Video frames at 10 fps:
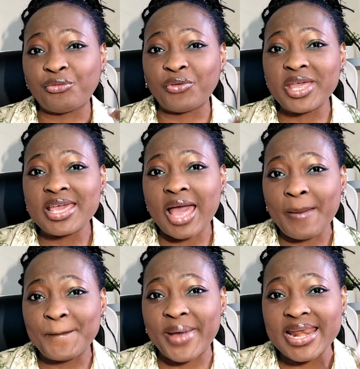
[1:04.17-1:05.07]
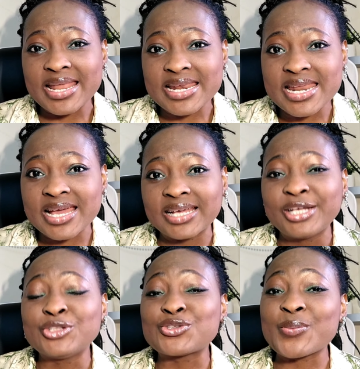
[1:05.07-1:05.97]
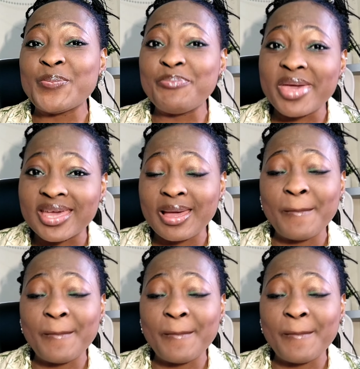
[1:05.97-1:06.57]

finger banana to make